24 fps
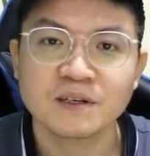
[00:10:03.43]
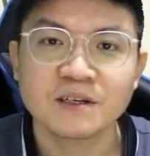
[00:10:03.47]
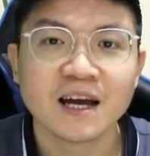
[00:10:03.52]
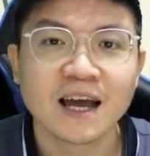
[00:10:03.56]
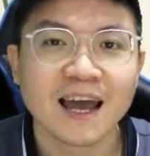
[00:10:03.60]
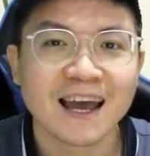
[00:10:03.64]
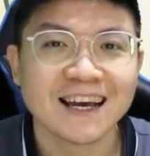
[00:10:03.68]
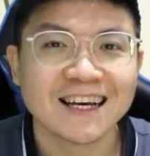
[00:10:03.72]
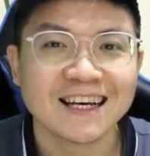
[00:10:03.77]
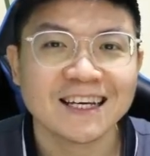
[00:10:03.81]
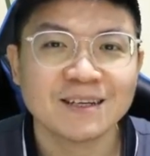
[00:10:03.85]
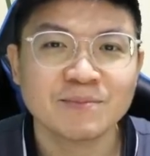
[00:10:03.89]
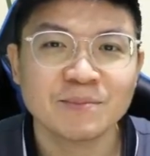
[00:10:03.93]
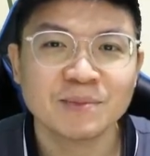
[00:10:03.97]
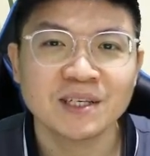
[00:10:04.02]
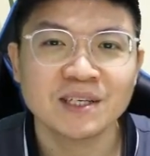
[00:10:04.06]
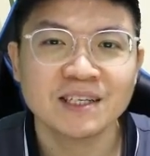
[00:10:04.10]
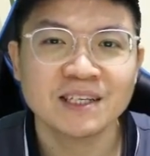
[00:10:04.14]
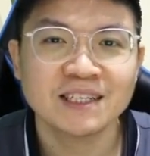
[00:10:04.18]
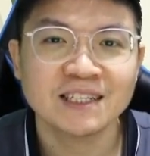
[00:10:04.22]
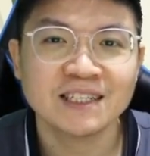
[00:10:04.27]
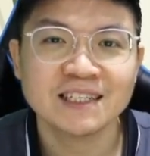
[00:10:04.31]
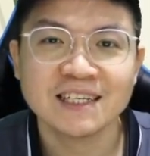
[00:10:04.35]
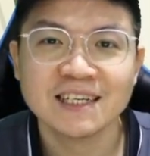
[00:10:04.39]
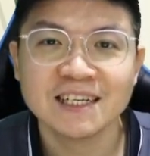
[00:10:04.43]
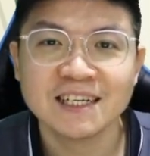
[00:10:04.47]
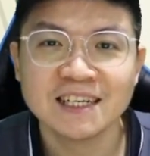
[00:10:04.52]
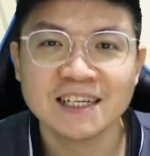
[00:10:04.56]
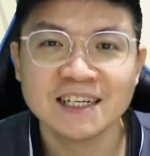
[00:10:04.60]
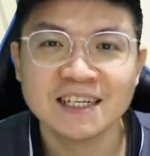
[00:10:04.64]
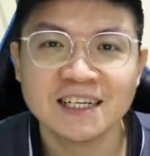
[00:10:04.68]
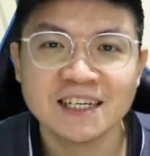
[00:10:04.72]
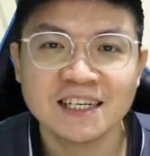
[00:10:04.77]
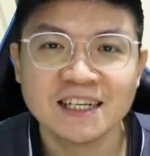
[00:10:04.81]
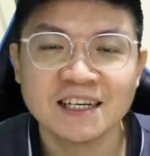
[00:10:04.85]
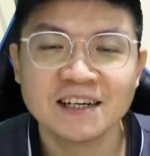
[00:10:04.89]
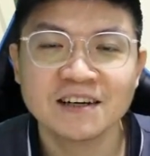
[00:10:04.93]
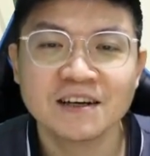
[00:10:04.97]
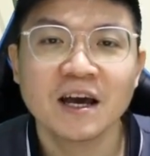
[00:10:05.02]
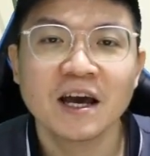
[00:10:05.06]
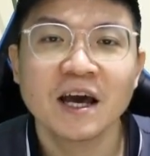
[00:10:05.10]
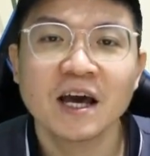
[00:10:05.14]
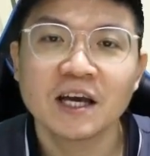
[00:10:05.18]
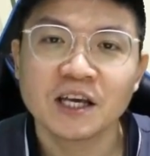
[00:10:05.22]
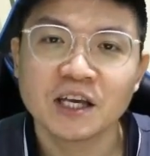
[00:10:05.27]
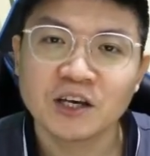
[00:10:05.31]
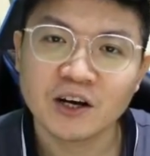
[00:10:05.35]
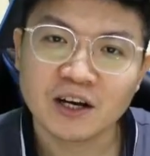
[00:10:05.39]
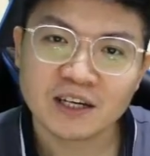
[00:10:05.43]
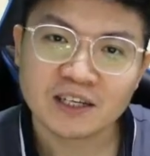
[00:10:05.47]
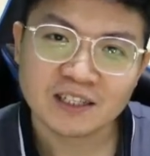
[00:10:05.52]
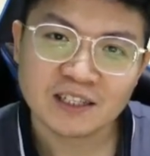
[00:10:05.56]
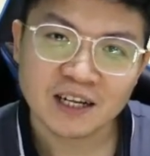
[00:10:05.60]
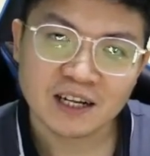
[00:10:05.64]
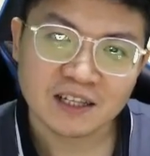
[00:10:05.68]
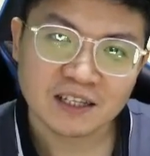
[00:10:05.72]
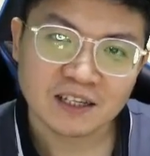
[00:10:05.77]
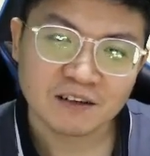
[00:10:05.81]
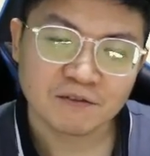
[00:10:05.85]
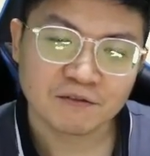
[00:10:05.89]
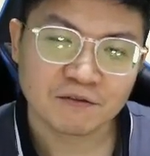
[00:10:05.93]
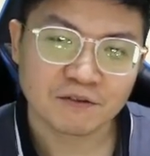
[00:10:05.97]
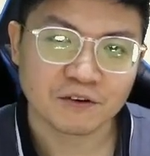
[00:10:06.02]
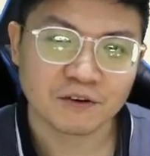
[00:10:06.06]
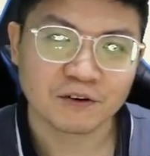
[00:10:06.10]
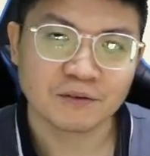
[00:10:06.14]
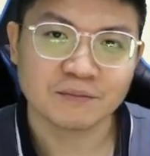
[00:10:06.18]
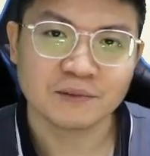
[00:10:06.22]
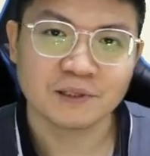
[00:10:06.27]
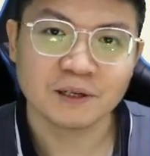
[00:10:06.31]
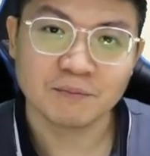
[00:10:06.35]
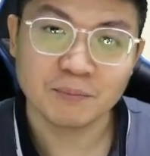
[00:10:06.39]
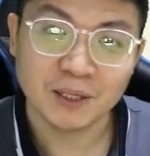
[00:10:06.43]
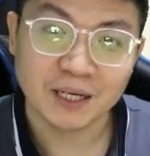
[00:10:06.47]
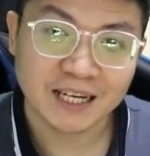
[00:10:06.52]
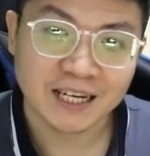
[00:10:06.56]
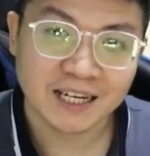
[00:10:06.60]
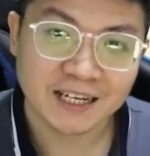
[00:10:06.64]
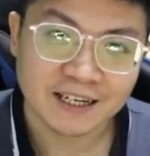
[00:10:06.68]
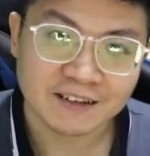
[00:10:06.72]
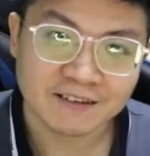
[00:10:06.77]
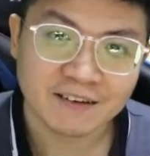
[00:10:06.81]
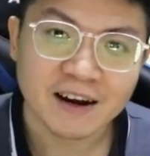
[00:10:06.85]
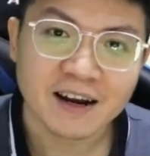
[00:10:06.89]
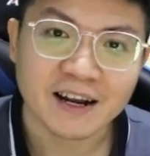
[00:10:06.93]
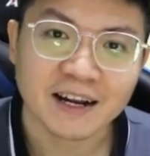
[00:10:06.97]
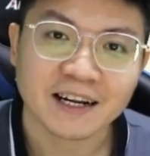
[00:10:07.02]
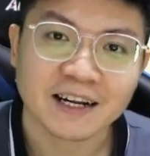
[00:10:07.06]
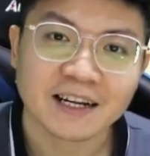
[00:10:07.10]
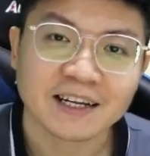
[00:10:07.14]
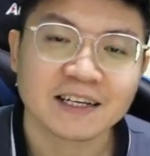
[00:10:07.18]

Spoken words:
A, B, C, D, you are starting from the beginning, right?